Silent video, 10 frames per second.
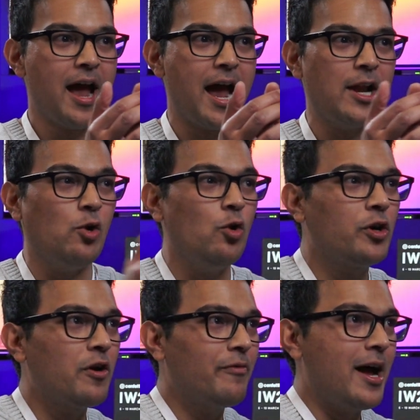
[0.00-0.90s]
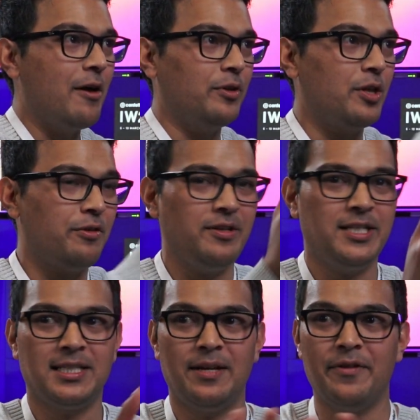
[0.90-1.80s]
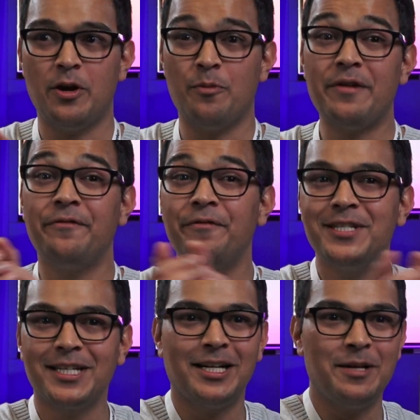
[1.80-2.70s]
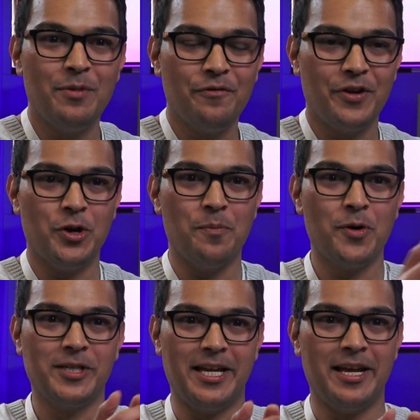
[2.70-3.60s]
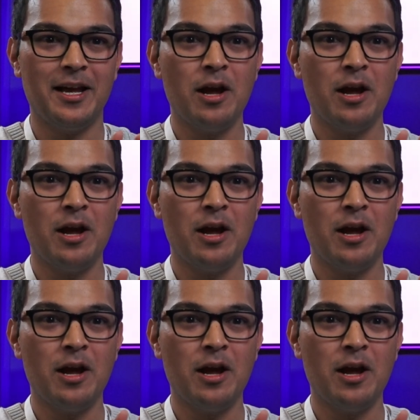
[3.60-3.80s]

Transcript: and look around the 360 video by physically moving your body,